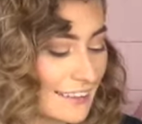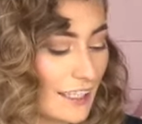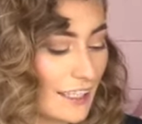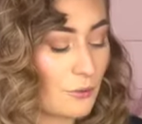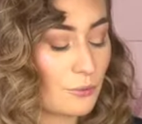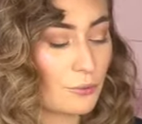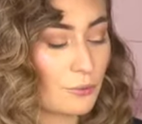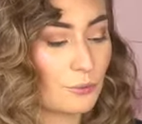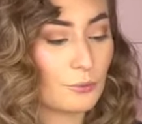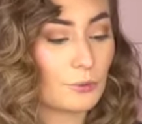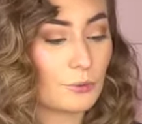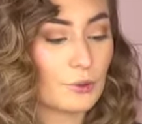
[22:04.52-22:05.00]
a
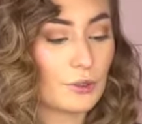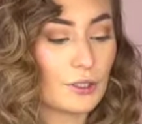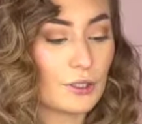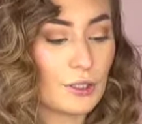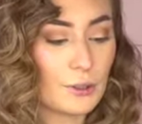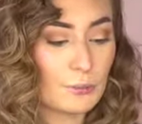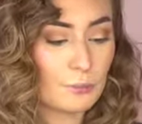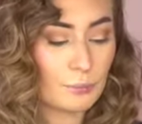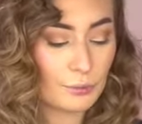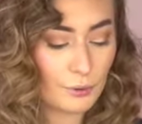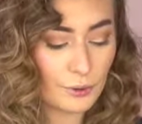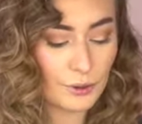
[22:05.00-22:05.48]

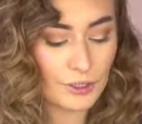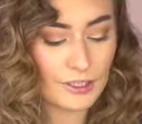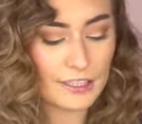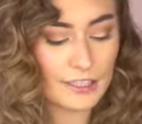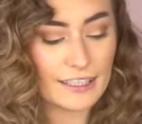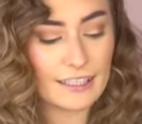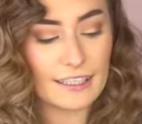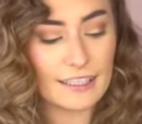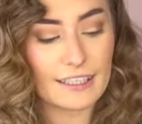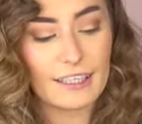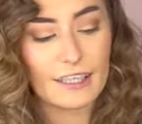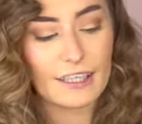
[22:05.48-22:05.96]
really
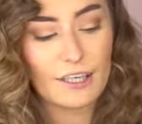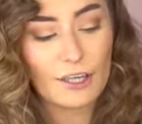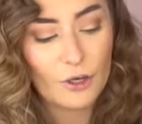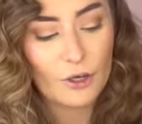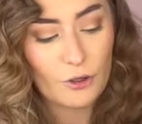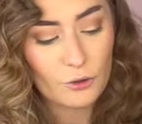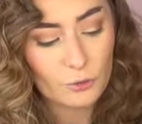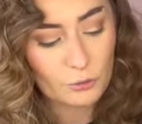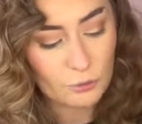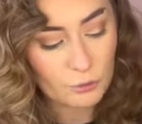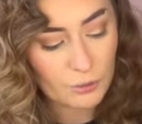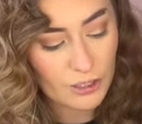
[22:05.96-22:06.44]
pretty
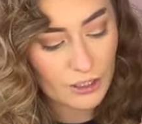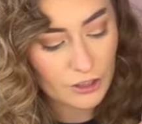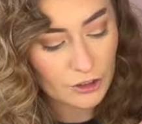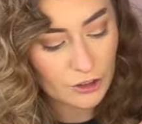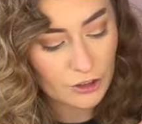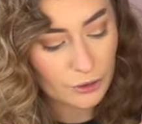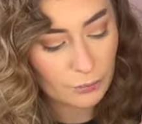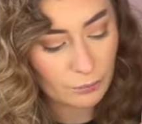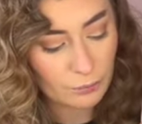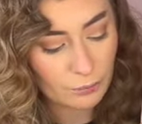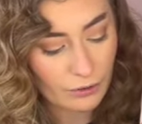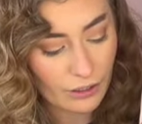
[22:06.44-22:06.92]

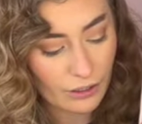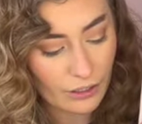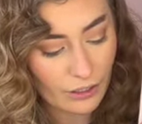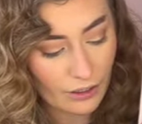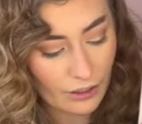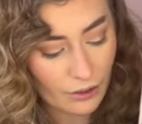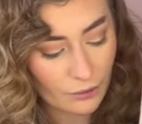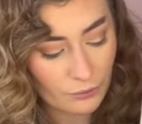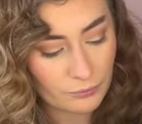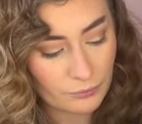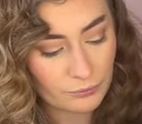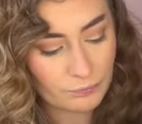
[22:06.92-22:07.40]
rich
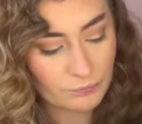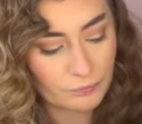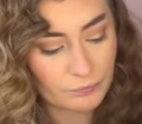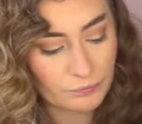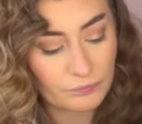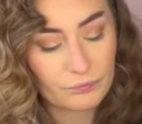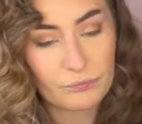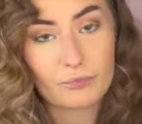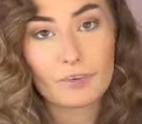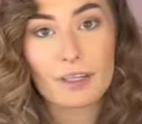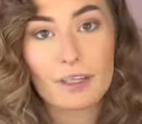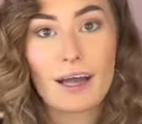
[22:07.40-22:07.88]
brown.
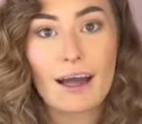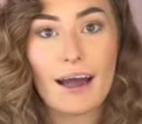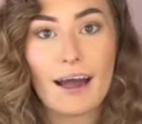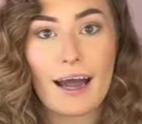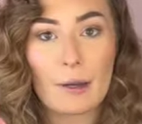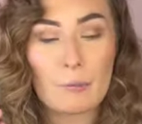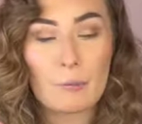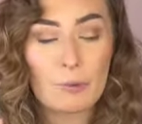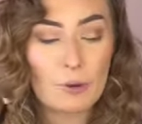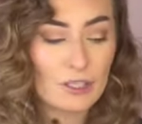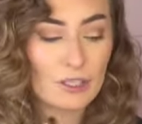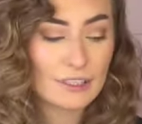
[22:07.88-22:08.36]

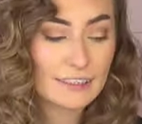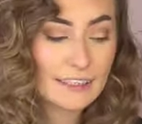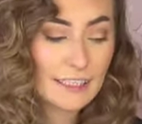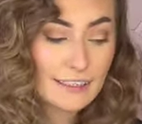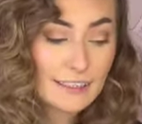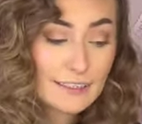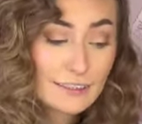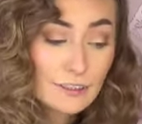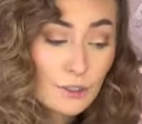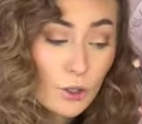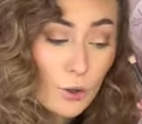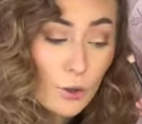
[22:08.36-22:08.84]
I'm going to take
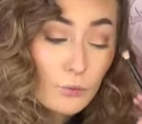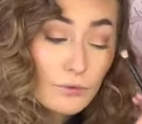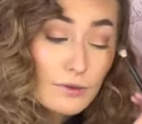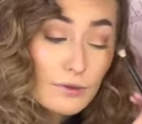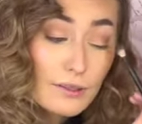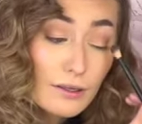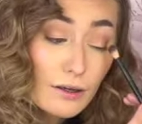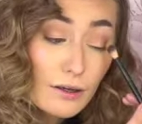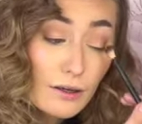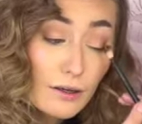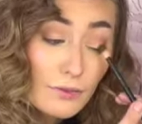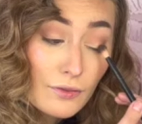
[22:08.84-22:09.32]
this
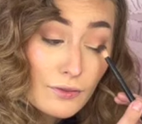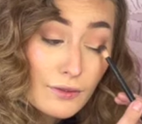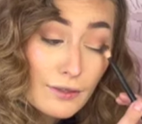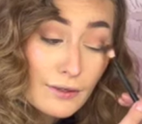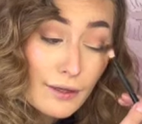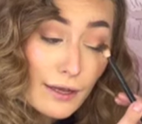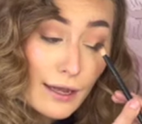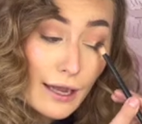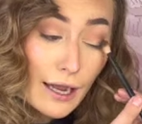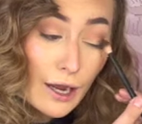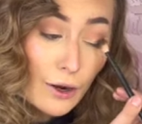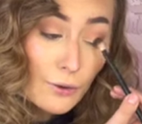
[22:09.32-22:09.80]
only on the
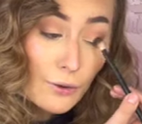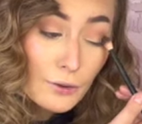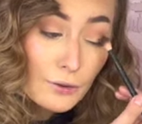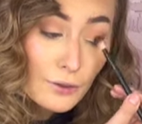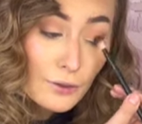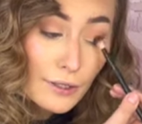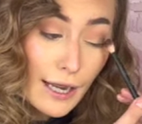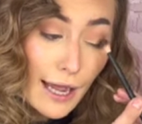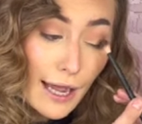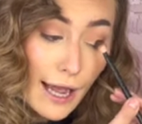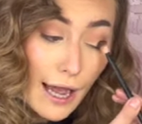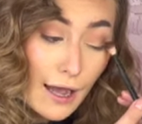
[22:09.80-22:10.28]
outer
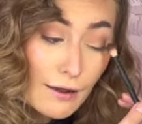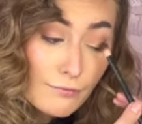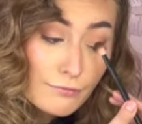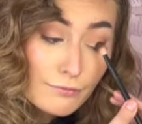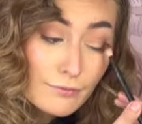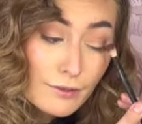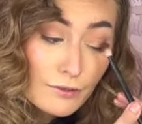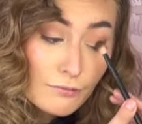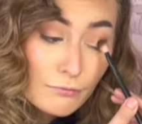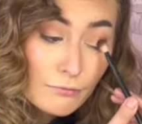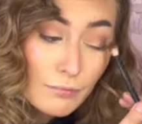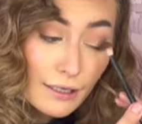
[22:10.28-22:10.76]
half
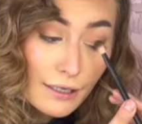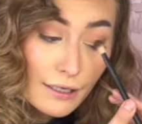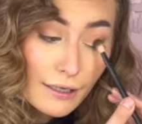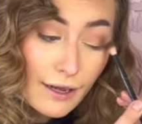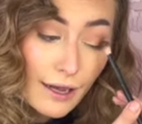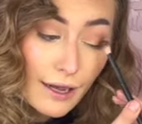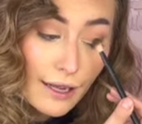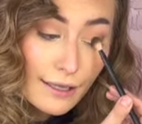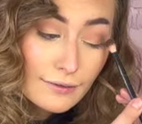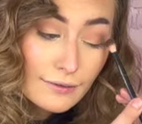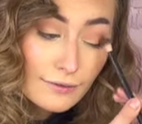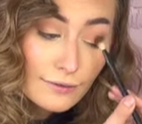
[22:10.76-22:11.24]
of my
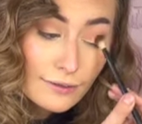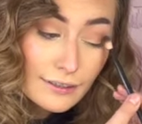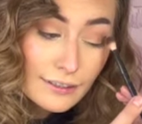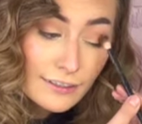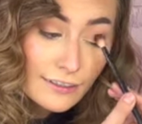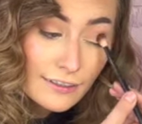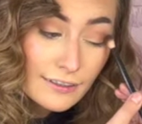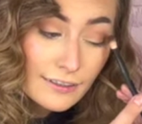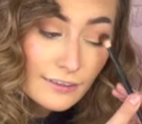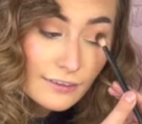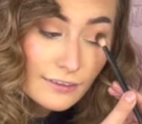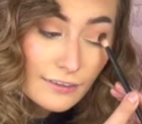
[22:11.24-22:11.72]
eyelid,